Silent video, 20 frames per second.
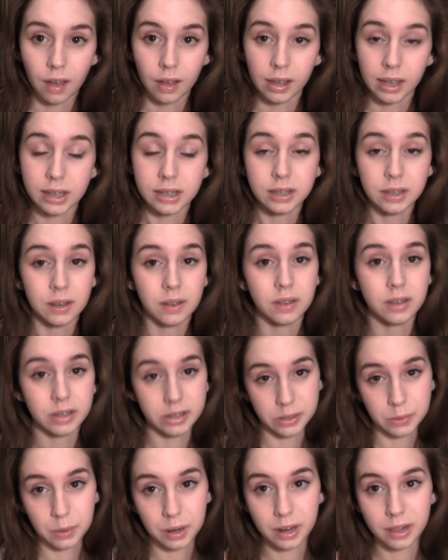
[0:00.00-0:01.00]
Okay, so
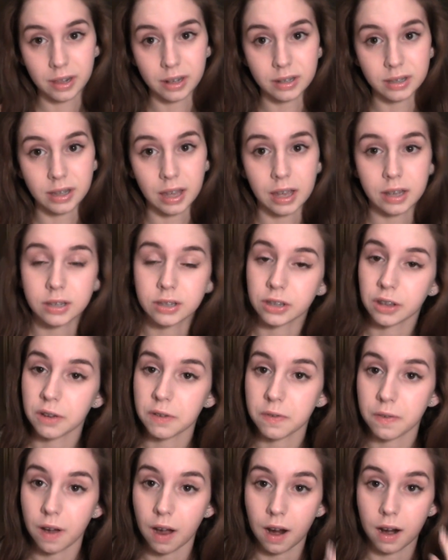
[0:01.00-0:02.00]
this is what it looks like
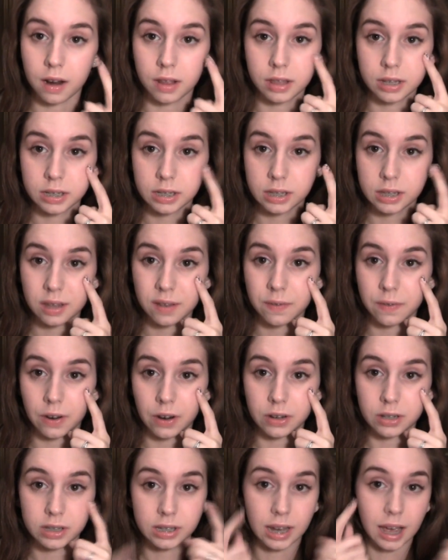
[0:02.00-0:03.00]
so far. This is the
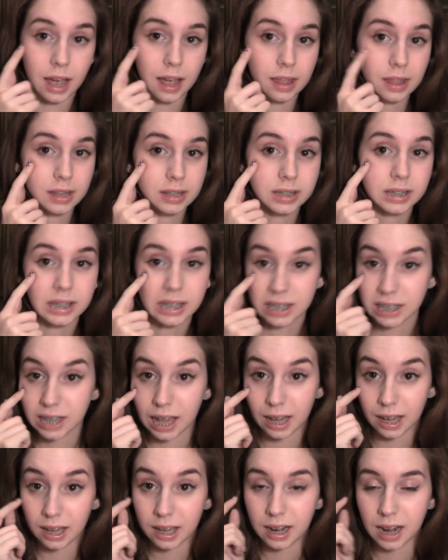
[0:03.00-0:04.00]
first eye, this is the
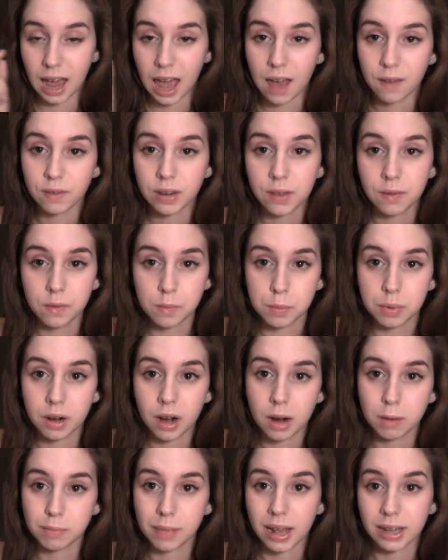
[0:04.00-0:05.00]
second. I haven't even
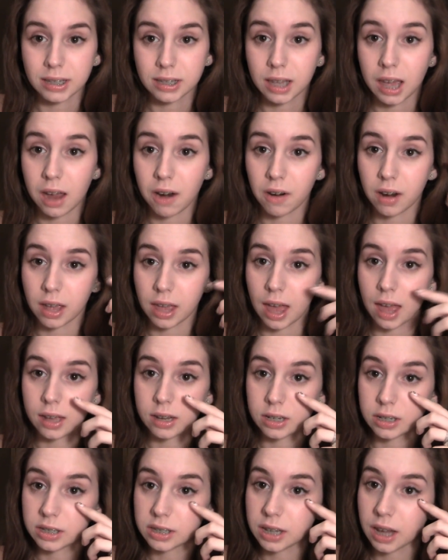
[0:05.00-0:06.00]
put on mascara
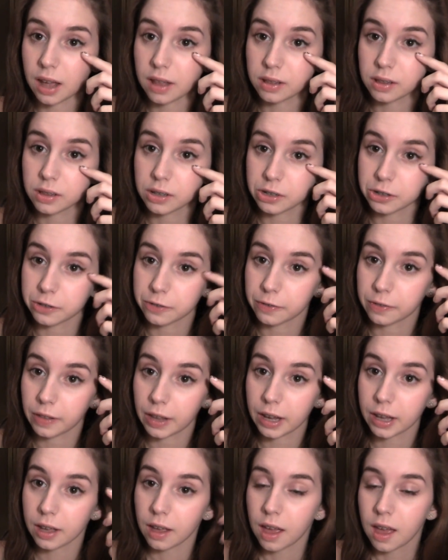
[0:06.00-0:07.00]
yet, and you see how the little
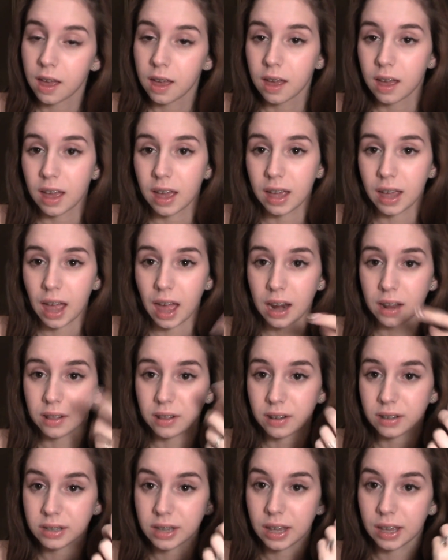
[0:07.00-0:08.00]
flick, it kind
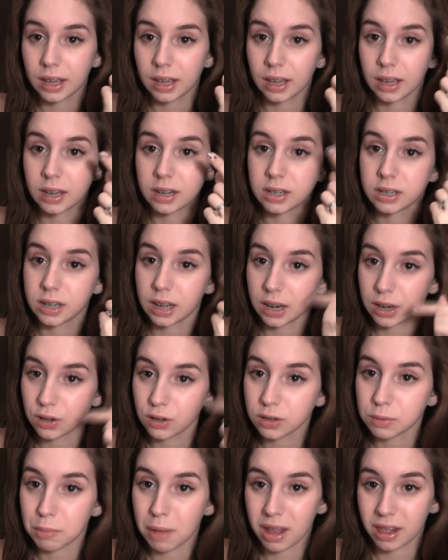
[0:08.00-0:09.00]
of looks like it
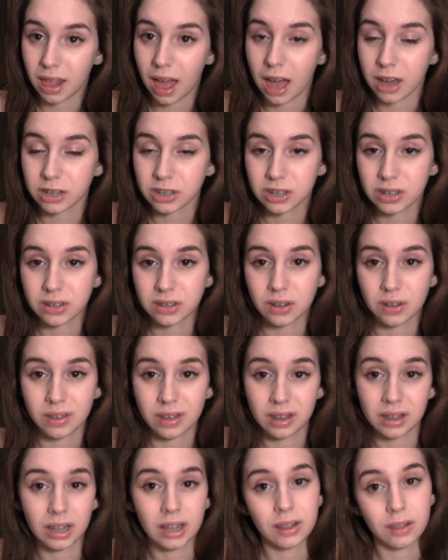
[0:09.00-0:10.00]
continues my lashes, so
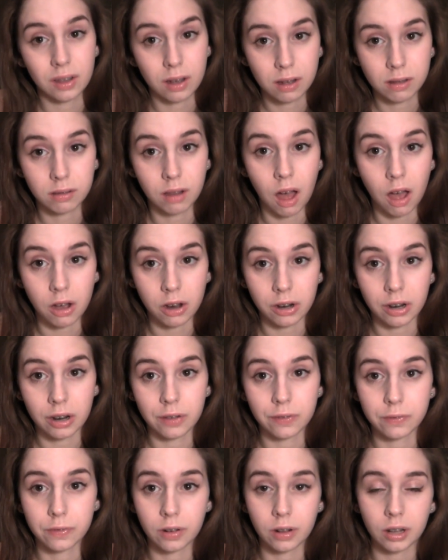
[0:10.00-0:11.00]
then they look longer
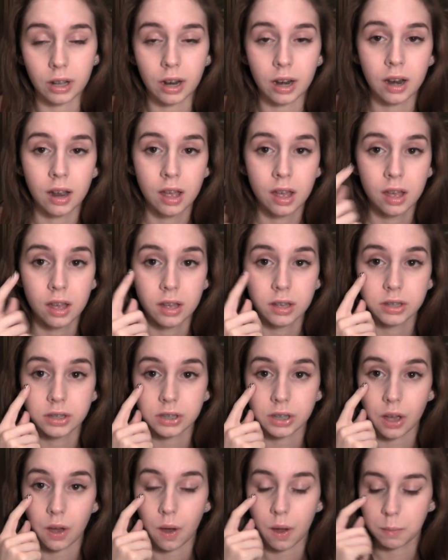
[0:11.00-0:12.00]
and fuller.
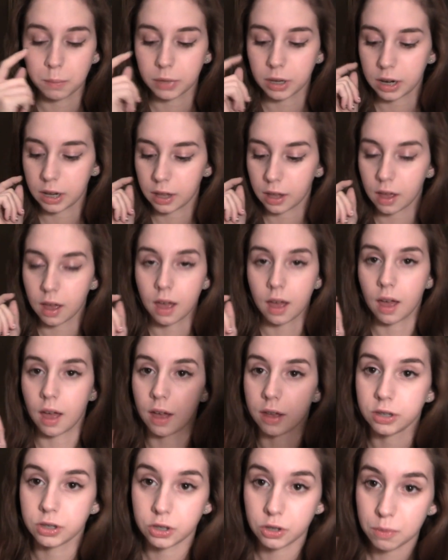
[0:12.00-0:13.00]
So I'm
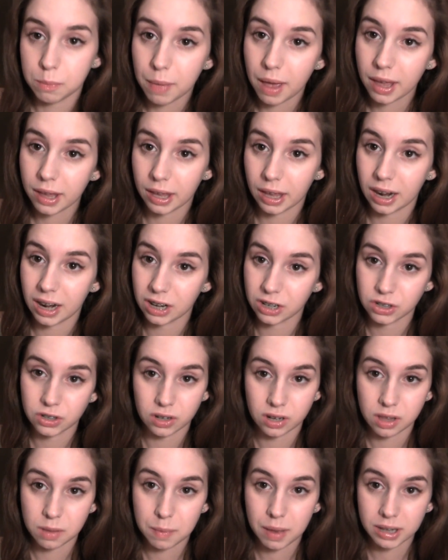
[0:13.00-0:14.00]
gonna zoom back in and
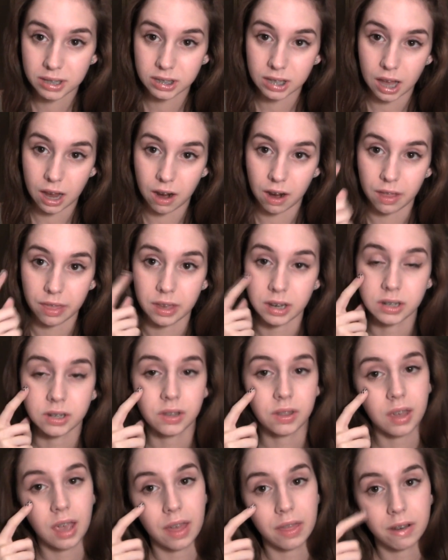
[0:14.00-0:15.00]
show you the mascara, then
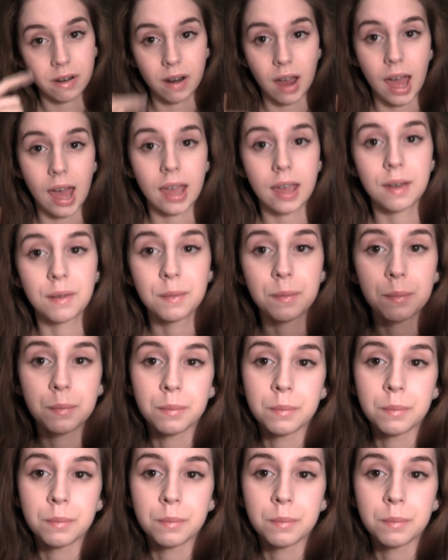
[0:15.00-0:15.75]
do the other eye.